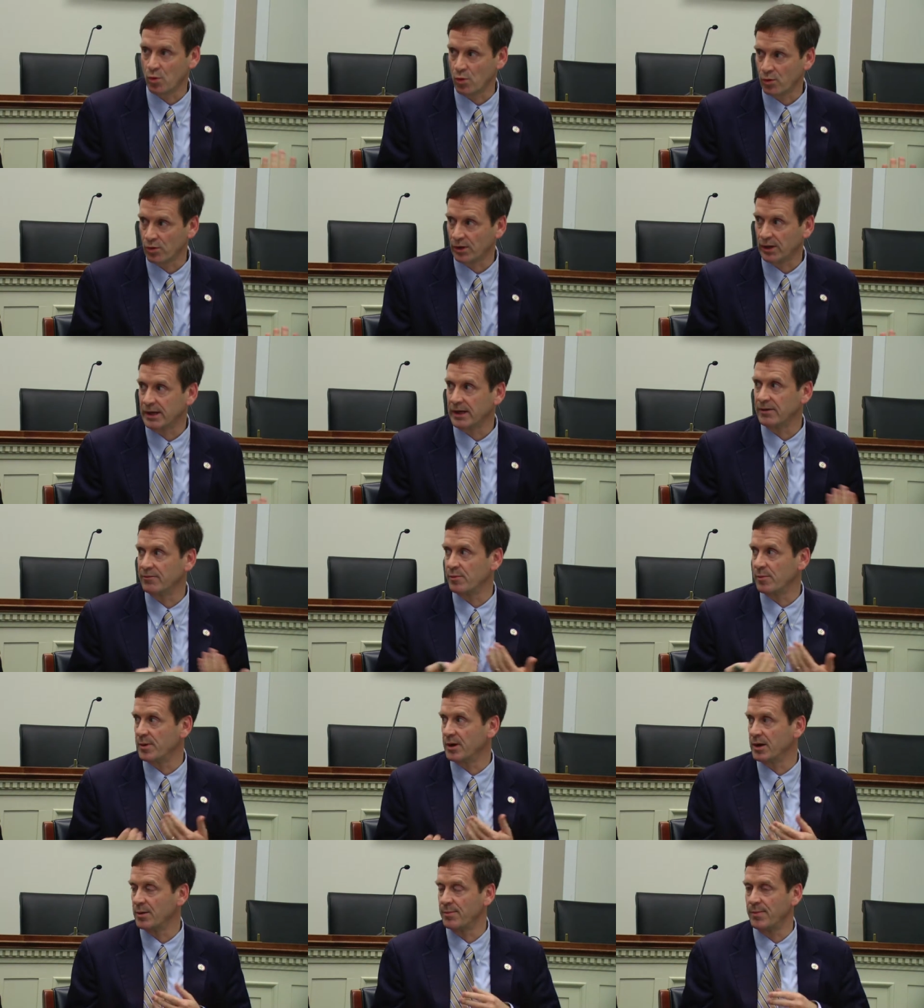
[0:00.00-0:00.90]
morally
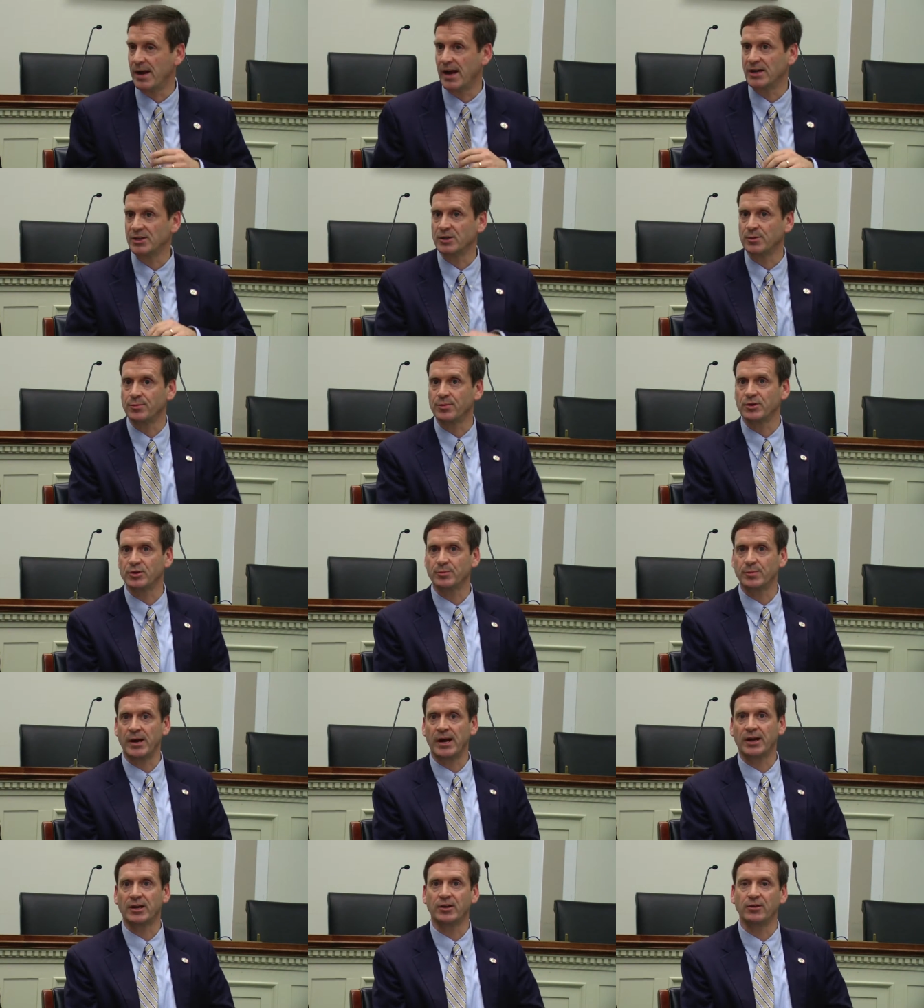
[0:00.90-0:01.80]
from a compassionate
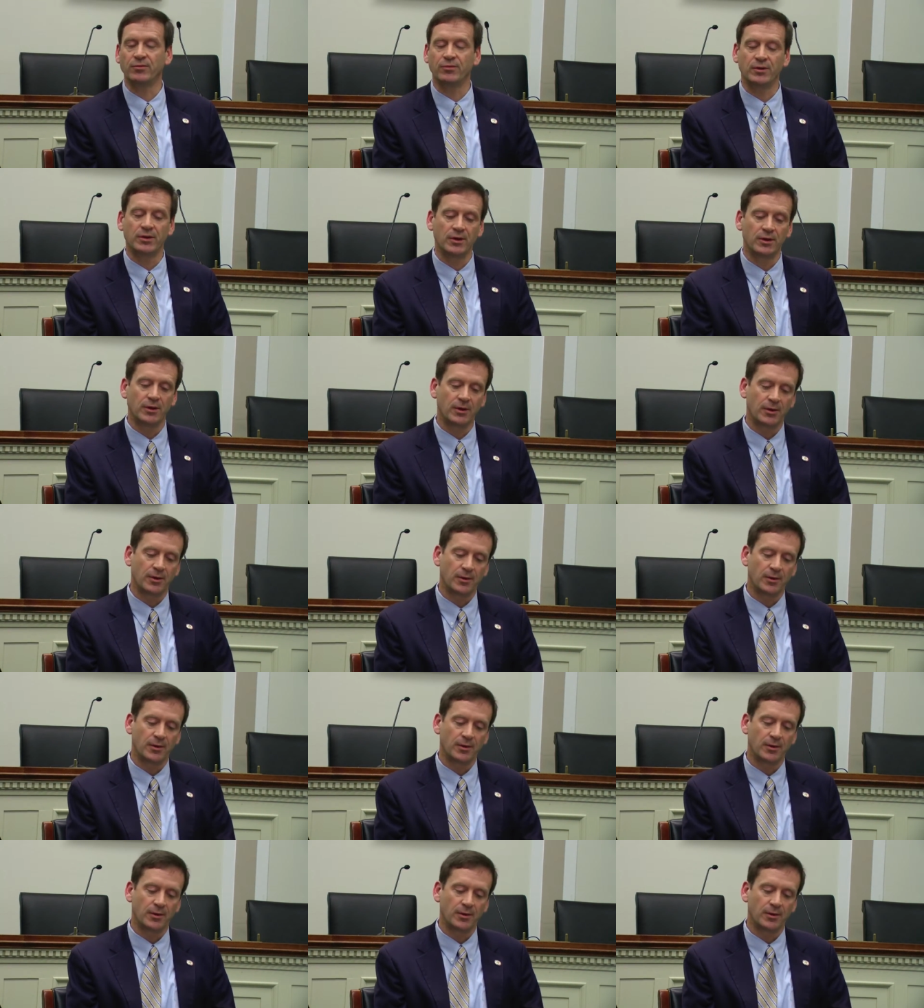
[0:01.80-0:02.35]
perspective.